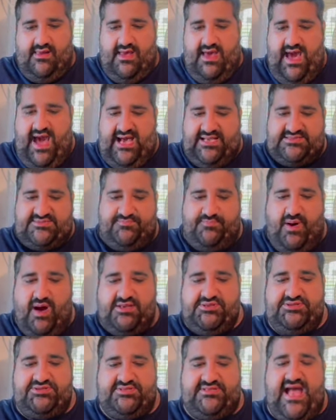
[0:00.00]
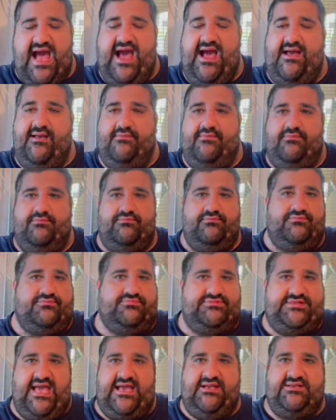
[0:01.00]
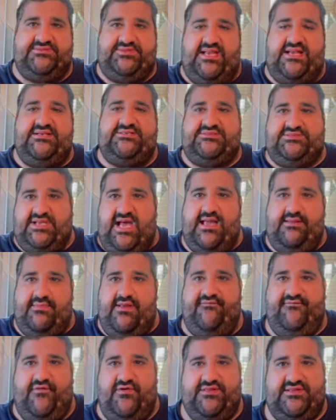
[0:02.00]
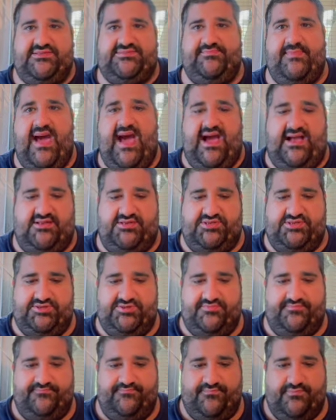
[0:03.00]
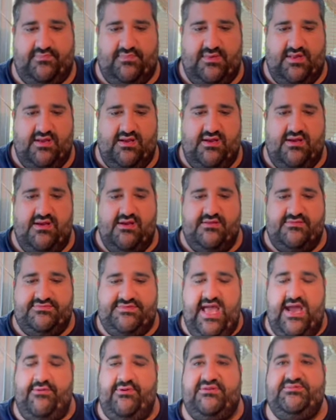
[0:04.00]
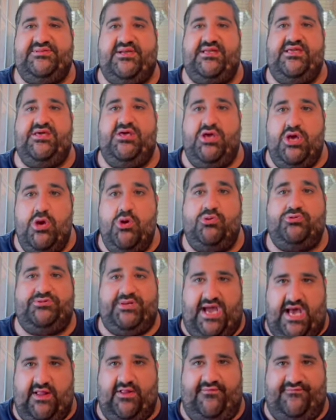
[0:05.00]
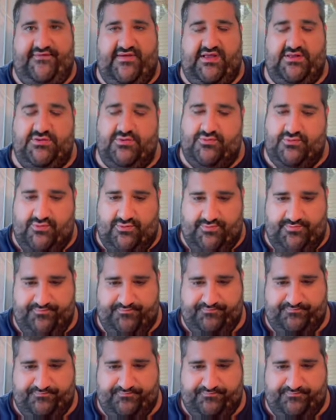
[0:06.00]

as much that there's excitement for this match, there is a huge elephant in the room.